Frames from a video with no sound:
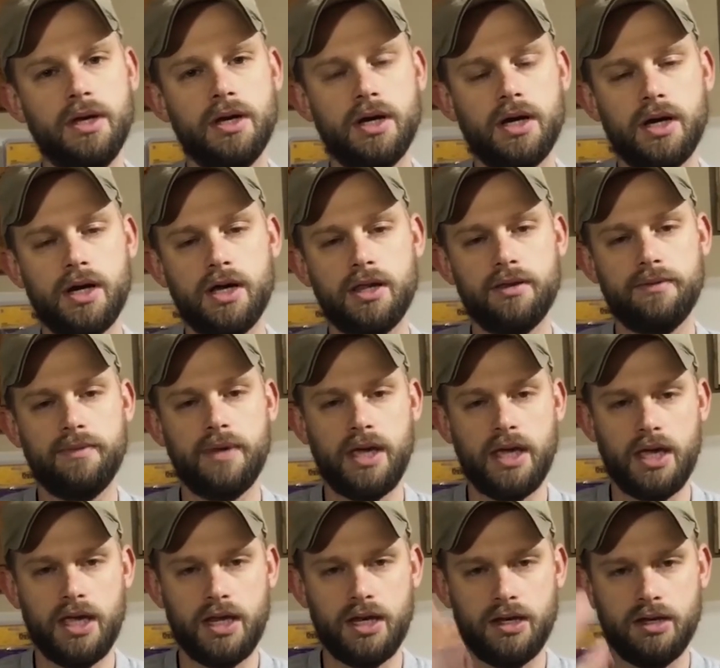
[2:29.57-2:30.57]
Uh, the
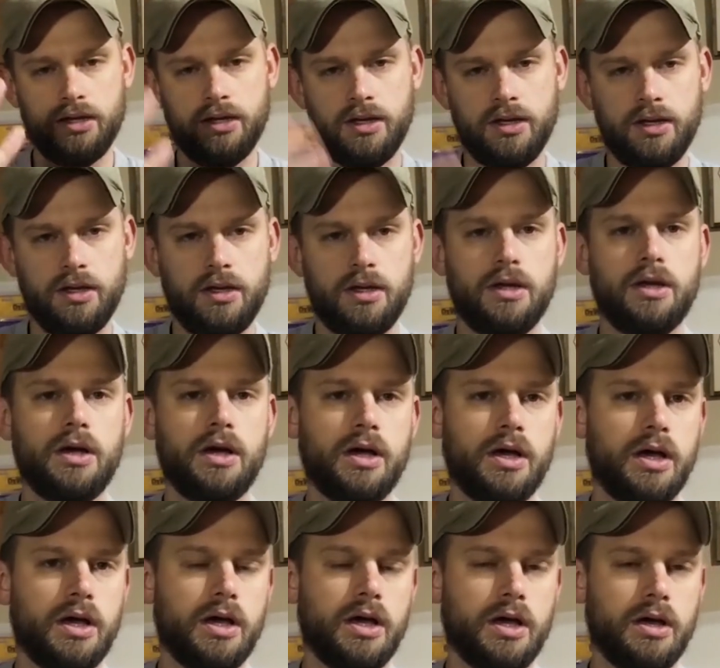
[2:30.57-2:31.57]
main
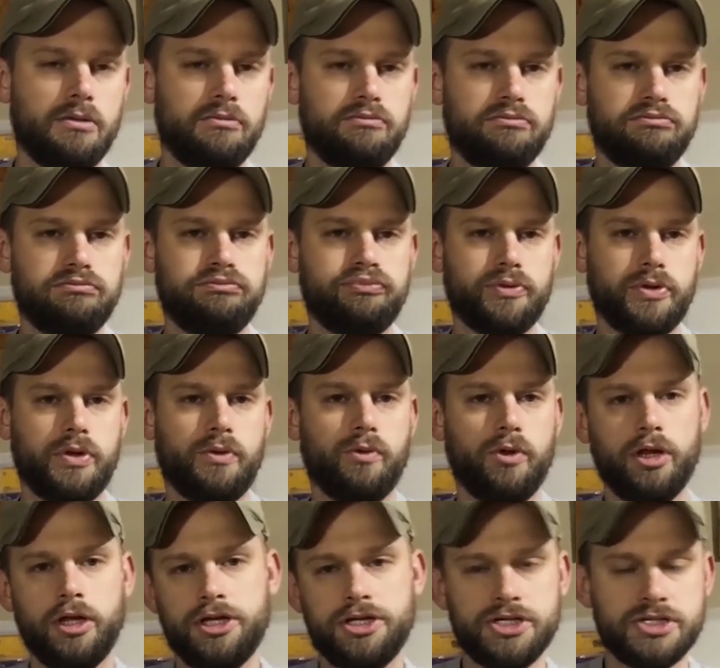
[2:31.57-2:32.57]
uh,
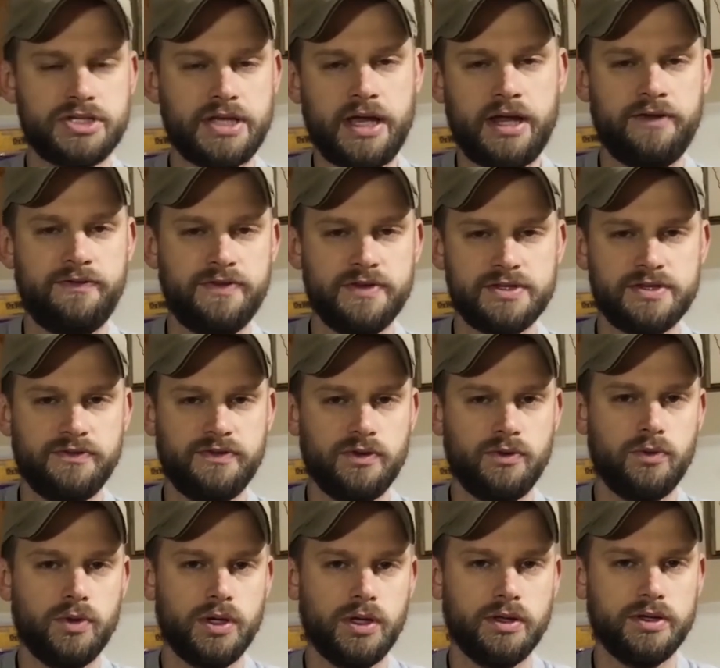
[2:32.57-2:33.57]
religious edifice, if you
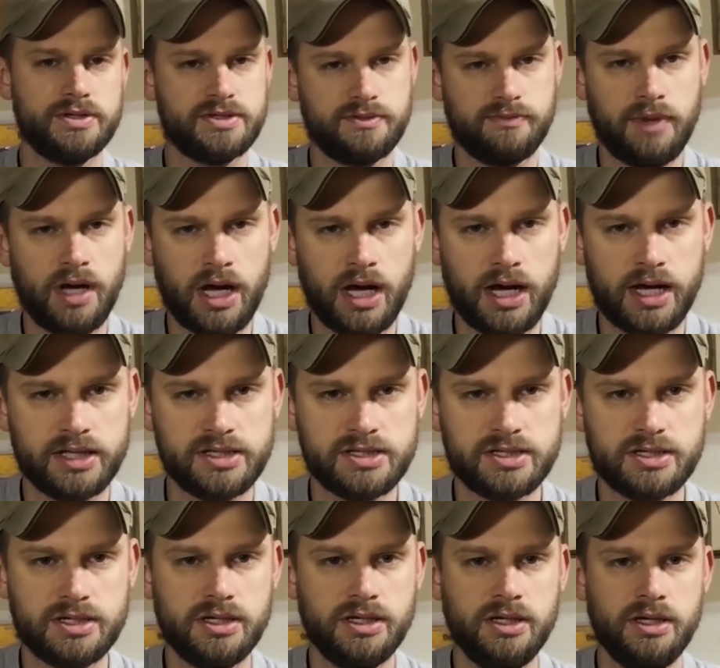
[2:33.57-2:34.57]
will, is a
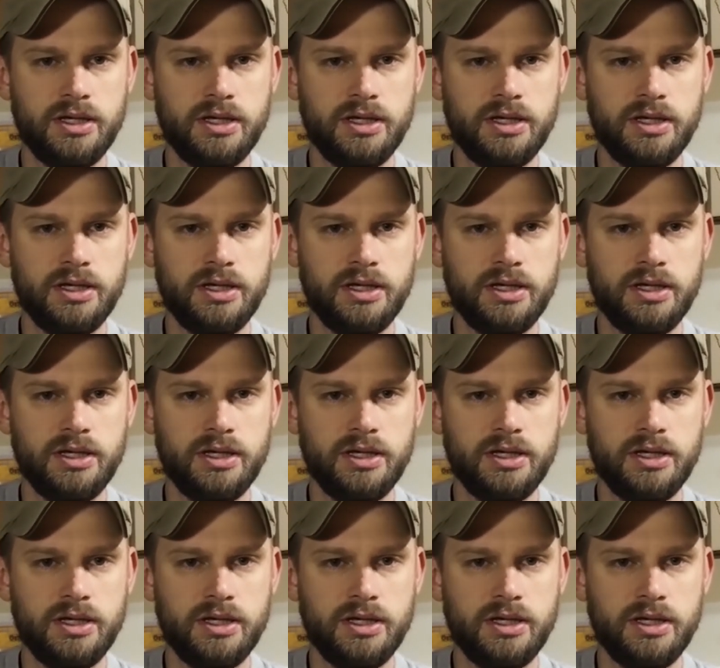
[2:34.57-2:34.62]
mosque.